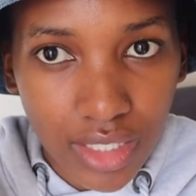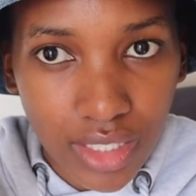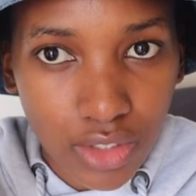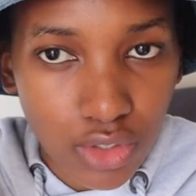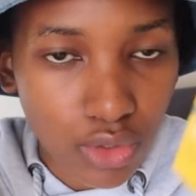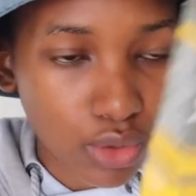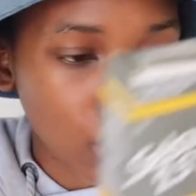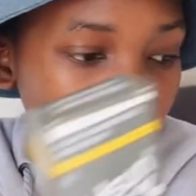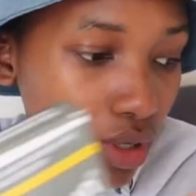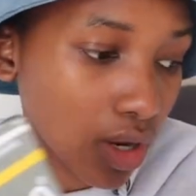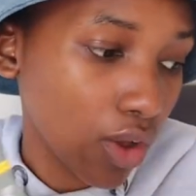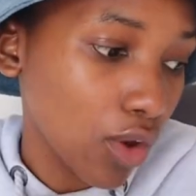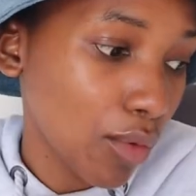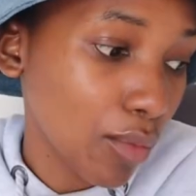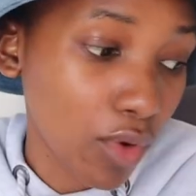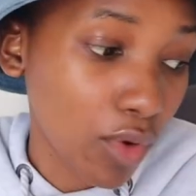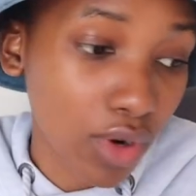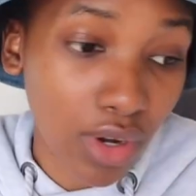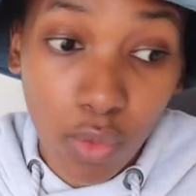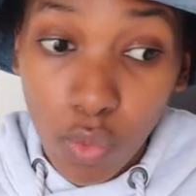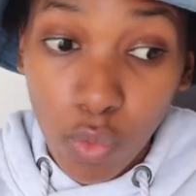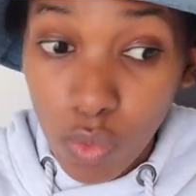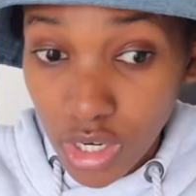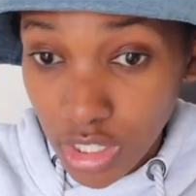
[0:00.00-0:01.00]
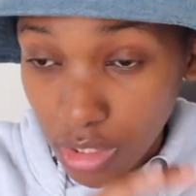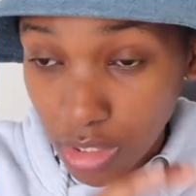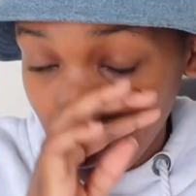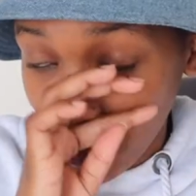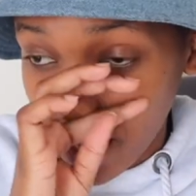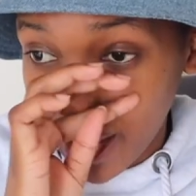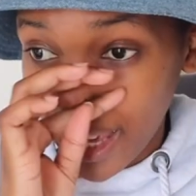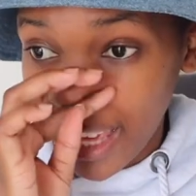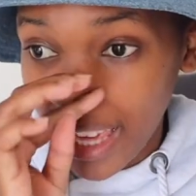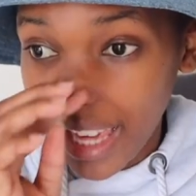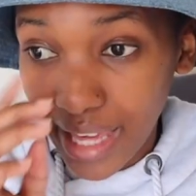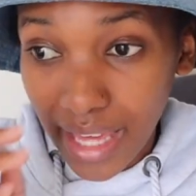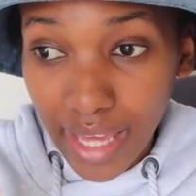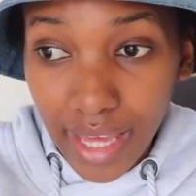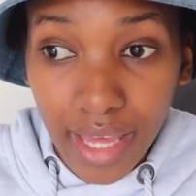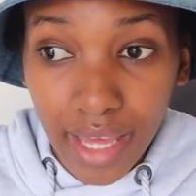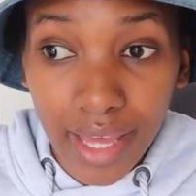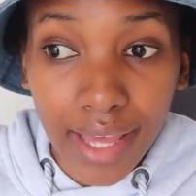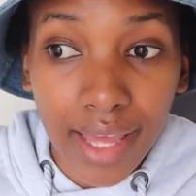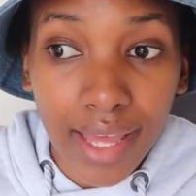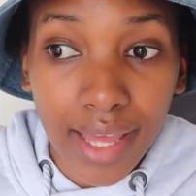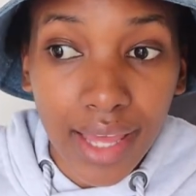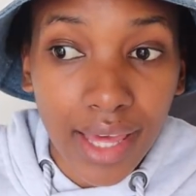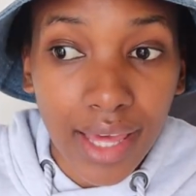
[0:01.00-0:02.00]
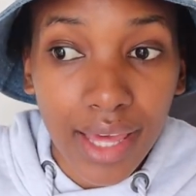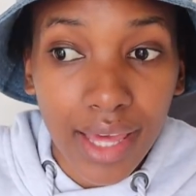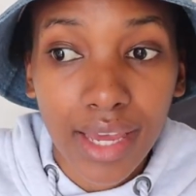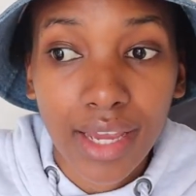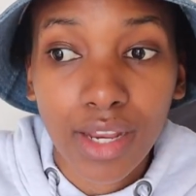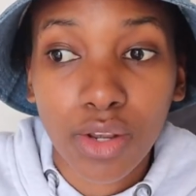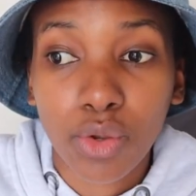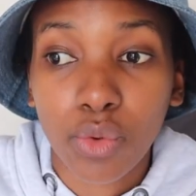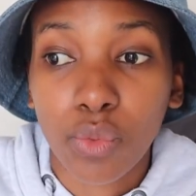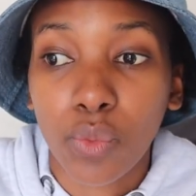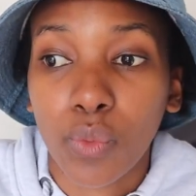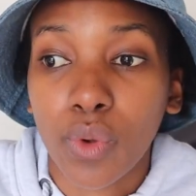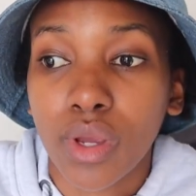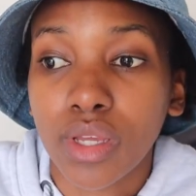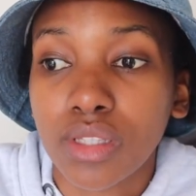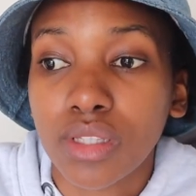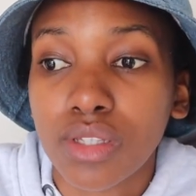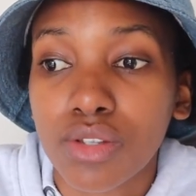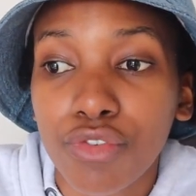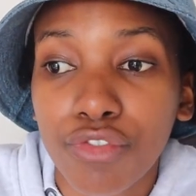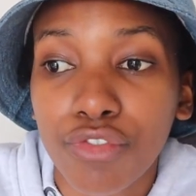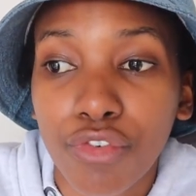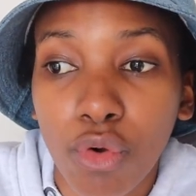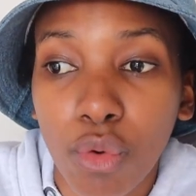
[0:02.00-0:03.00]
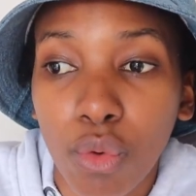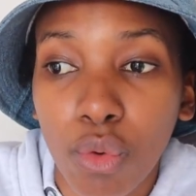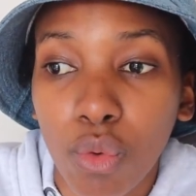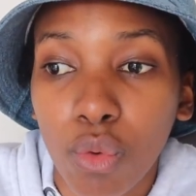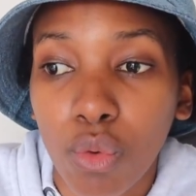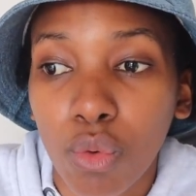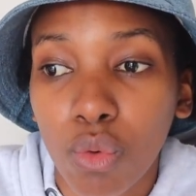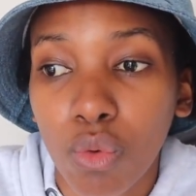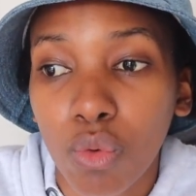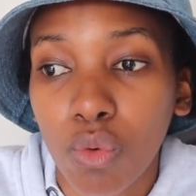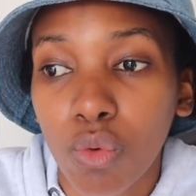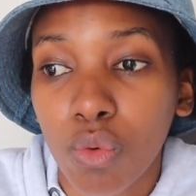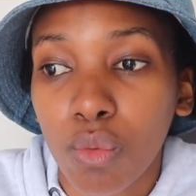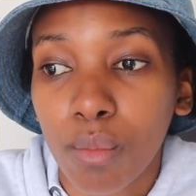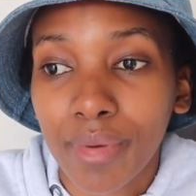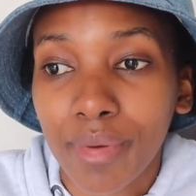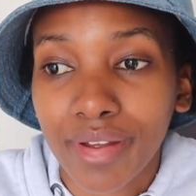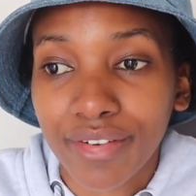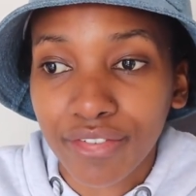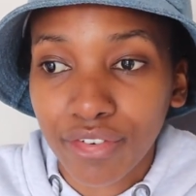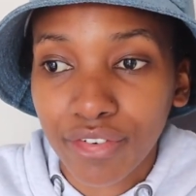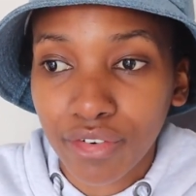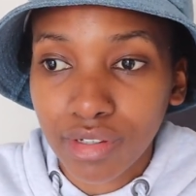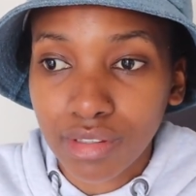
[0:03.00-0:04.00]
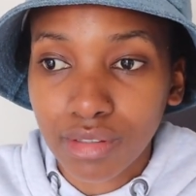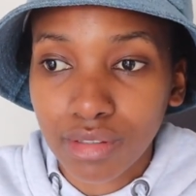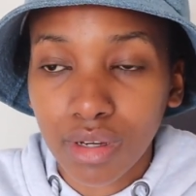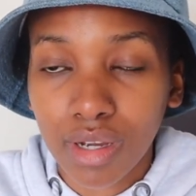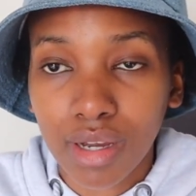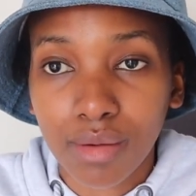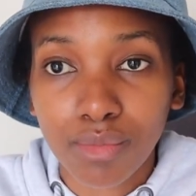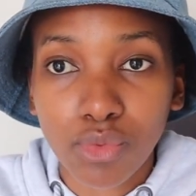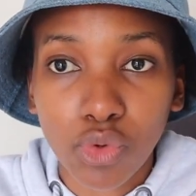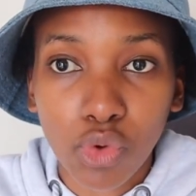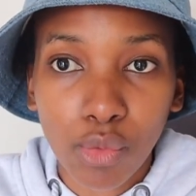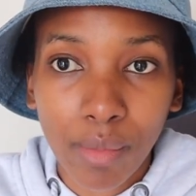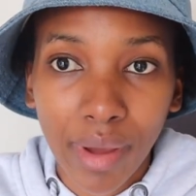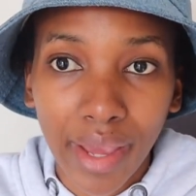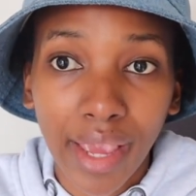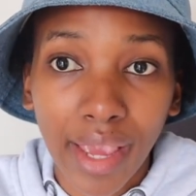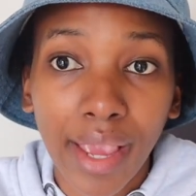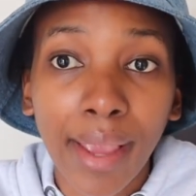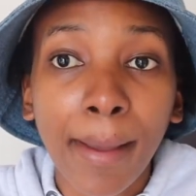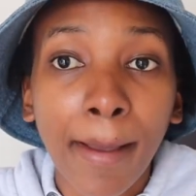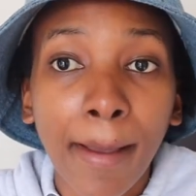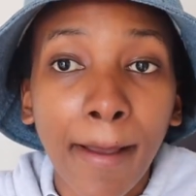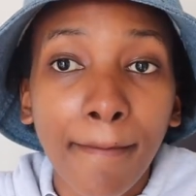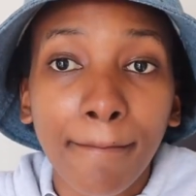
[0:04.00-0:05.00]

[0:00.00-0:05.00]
so now I'm gonna wash my hair and wait for my friend to come do my hair.